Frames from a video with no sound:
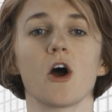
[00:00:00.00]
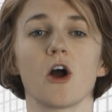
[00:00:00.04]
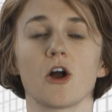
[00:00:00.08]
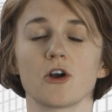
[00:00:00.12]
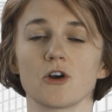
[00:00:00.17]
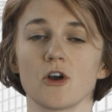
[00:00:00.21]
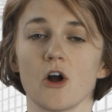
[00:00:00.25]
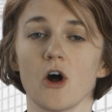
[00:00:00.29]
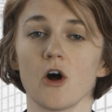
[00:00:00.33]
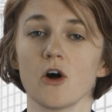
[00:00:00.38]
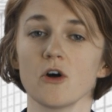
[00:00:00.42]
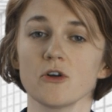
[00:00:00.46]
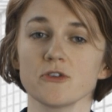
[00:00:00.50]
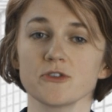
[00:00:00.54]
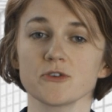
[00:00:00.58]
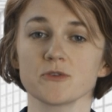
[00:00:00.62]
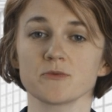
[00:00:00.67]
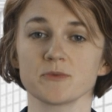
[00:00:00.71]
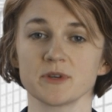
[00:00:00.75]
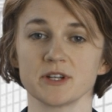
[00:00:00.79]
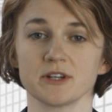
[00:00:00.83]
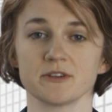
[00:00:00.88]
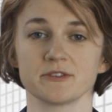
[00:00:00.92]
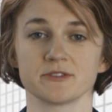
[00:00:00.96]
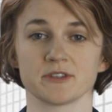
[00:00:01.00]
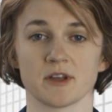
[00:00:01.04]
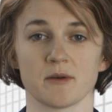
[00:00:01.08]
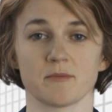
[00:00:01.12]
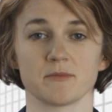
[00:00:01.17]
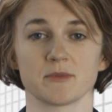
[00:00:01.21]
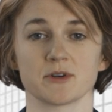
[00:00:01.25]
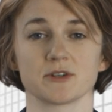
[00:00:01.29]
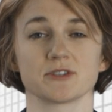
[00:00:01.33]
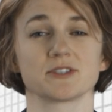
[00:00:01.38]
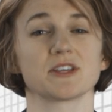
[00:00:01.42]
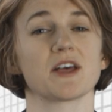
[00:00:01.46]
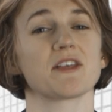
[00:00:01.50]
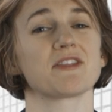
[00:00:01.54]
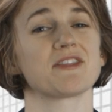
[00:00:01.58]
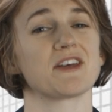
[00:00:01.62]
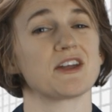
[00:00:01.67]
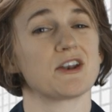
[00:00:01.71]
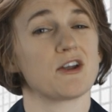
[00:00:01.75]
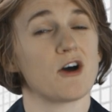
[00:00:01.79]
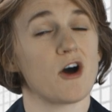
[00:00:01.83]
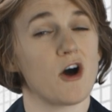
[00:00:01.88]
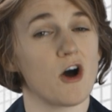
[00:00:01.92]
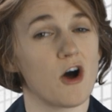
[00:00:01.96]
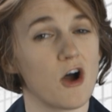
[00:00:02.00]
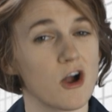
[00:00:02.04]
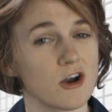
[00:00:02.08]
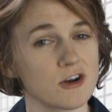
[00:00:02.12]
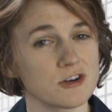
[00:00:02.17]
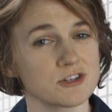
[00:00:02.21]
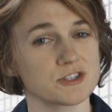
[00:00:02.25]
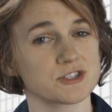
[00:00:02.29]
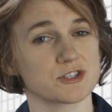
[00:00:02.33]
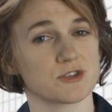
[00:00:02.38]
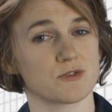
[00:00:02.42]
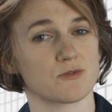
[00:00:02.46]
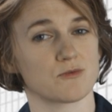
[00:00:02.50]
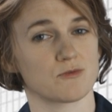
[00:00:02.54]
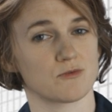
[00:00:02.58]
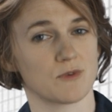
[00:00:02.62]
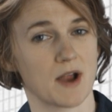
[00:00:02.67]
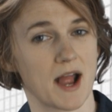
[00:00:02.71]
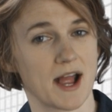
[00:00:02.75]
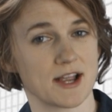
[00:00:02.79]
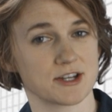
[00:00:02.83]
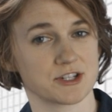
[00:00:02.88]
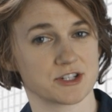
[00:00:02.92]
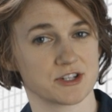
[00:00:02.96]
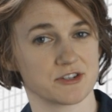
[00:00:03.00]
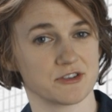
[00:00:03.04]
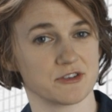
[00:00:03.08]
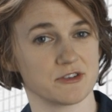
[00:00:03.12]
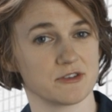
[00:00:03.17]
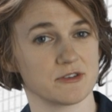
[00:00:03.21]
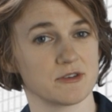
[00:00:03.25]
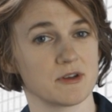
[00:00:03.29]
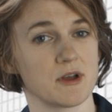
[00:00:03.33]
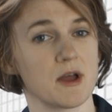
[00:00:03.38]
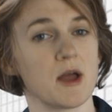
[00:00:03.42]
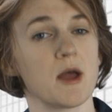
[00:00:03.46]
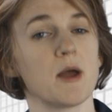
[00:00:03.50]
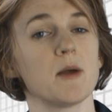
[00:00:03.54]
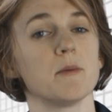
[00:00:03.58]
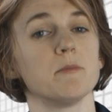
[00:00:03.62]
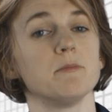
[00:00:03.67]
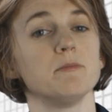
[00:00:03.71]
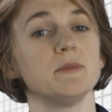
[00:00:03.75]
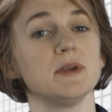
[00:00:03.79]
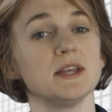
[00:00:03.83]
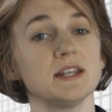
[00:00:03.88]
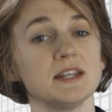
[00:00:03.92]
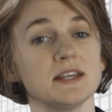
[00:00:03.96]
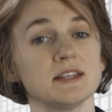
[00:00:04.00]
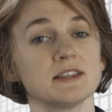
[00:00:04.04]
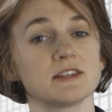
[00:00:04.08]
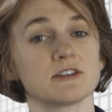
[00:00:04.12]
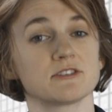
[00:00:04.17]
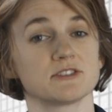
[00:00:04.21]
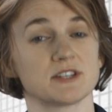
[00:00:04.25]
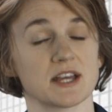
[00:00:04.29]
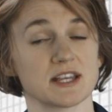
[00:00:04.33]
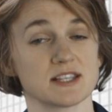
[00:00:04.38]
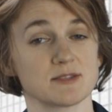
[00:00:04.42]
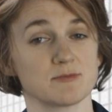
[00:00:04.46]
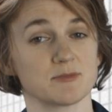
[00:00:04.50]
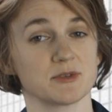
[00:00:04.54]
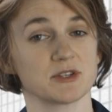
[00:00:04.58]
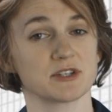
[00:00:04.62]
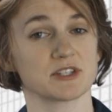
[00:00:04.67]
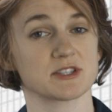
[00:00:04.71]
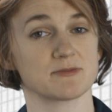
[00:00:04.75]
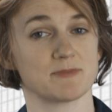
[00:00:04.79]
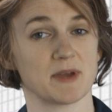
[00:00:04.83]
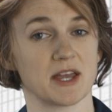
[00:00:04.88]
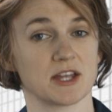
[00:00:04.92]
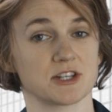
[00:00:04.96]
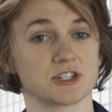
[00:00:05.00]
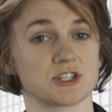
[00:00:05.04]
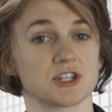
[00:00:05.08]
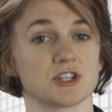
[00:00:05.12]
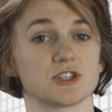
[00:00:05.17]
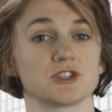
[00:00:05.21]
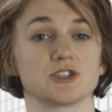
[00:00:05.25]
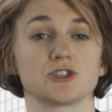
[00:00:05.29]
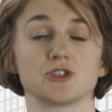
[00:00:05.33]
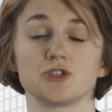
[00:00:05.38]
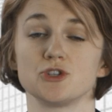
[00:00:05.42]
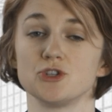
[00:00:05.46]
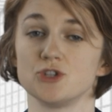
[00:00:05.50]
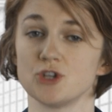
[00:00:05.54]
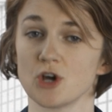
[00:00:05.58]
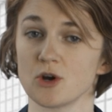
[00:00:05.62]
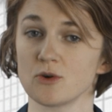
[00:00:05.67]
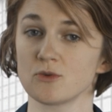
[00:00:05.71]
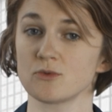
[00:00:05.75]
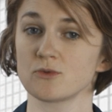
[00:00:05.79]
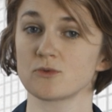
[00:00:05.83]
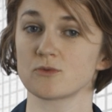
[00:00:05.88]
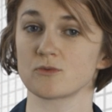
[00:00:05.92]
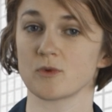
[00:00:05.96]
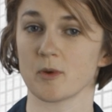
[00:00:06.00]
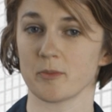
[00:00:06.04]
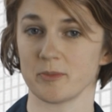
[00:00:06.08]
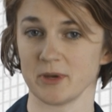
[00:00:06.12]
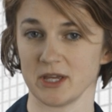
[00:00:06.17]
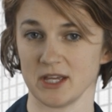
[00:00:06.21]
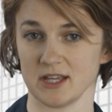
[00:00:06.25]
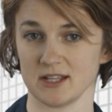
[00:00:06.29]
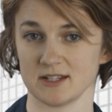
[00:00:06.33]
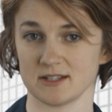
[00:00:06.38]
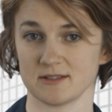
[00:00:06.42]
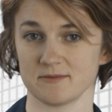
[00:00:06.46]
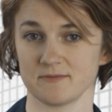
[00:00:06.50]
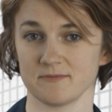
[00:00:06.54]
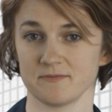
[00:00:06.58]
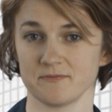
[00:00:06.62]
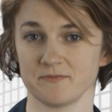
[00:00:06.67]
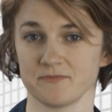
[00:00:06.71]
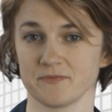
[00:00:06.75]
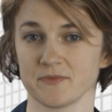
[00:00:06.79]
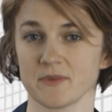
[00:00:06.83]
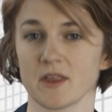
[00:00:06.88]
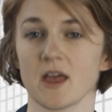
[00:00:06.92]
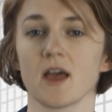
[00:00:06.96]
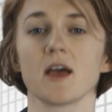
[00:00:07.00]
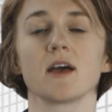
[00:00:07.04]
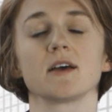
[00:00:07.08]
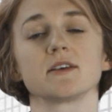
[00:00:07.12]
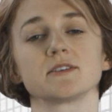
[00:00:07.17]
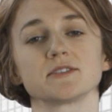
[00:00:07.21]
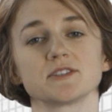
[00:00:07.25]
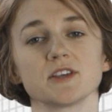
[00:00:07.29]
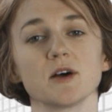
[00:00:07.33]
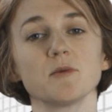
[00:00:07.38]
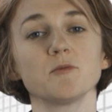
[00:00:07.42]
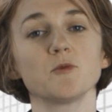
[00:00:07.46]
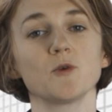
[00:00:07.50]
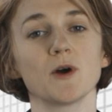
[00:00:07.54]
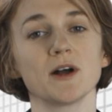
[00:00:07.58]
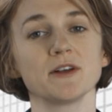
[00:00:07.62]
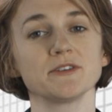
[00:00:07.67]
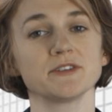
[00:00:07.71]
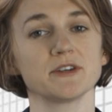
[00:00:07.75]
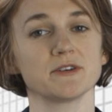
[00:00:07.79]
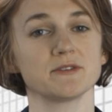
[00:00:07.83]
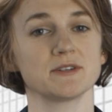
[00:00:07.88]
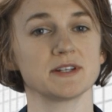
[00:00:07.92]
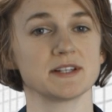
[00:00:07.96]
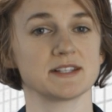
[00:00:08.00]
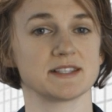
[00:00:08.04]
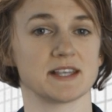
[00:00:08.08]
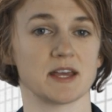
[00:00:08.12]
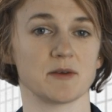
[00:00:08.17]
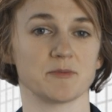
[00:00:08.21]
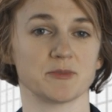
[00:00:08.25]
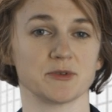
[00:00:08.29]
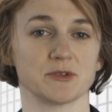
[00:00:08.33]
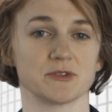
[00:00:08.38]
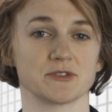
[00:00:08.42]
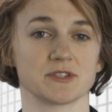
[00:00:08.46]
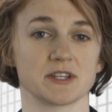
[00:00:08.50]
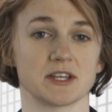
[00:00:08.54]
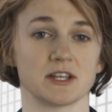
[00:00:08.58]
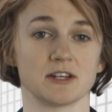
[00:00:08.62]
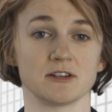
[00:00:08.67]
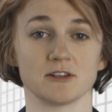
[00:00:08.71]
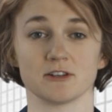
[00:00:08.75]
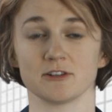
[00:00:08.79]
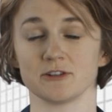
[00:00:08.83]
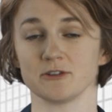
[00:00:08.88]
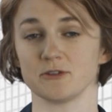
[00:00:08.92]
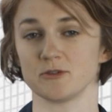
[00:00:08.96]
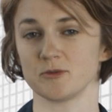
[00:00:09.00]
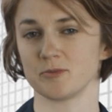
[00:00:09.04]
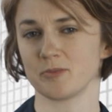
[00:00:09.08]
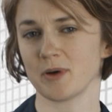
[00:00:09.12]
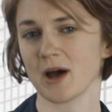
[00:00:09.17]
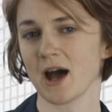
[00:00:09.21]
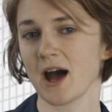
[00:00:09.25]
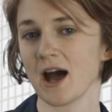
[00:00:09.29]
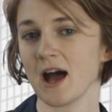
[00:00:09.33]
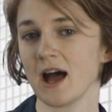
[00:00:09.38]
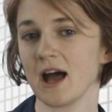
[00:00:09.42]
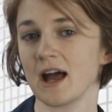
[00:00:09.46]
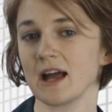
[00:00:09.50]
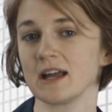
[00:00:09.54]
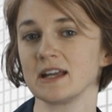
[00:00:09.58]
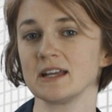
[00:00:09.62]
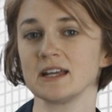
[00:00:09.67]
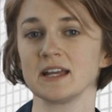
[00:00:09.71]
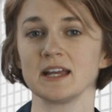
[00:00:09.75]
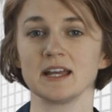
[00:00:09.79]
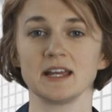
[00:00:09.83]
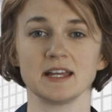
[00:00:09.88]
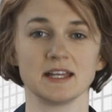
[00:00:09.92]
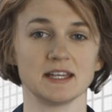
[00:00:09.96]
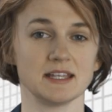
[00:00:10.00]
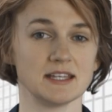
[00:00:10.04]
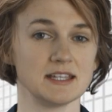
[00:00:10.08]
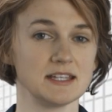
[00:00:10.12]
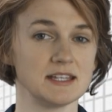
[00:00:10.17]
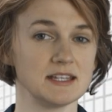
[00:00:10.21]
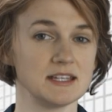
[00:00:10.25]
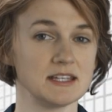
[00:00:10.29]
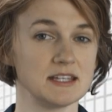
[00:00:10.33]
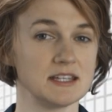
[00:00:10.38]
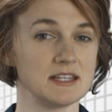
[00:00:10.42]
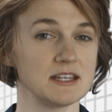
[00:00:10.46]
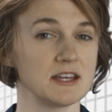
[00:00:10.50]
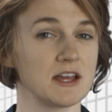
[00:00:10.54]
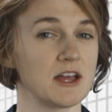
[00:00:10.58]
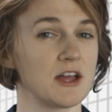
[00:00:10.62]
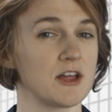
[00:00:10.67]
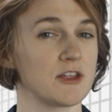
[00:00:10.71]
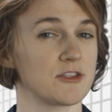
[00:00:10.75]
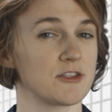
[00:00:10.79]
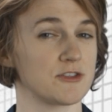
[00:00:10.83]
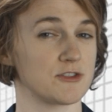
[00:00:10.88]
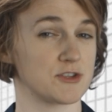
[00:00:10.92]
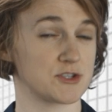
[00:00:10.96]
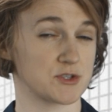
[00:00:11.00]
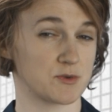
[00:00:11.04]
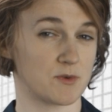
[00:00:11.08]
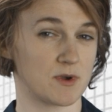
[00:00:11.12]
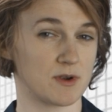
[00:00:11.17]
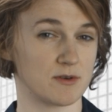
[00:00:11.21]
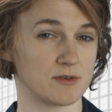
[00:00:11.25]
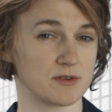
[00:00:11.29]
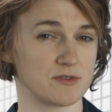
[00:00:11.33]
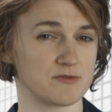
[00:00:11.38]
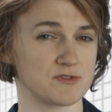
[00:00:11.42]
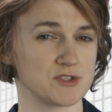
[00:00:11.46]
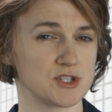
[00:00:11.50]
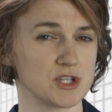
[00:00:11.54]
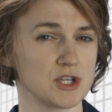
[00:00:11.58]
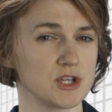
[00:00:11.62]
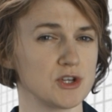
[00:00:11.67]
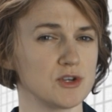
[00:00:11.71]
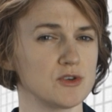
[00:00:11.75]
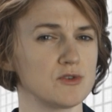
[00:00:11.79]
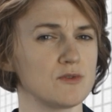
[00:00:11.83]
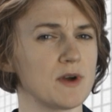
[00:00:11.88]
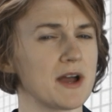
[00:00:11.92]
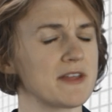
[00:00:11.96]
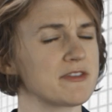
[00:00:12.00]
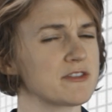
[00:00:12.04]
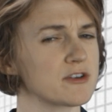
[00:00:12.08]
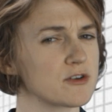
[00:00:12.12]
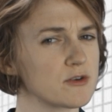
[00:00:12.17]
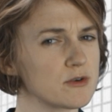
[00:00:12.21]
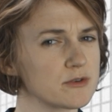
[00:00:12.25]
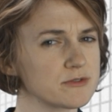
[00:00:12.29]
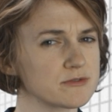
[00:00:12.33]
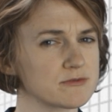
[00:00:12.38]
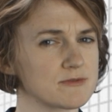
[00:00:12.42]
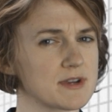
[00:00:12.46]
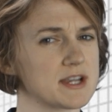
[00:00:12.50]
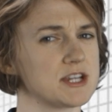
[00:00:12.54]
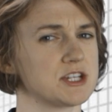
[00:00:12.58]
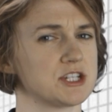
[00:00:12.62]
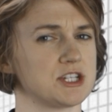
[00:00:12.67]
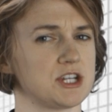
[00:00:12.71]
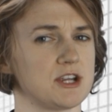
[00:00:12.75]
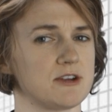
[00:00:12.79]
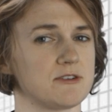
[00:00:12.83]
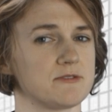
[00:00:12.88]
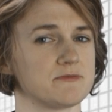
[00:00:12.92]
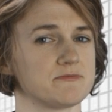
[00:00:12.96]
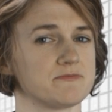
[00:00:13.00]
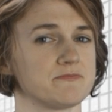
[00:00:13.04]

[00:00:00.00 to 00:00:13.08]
are all the real numbers that aren't rational, meaning their decimal expansions don't repeat. Some well-known examples include pi, e, the square root of two, and the golden ratio.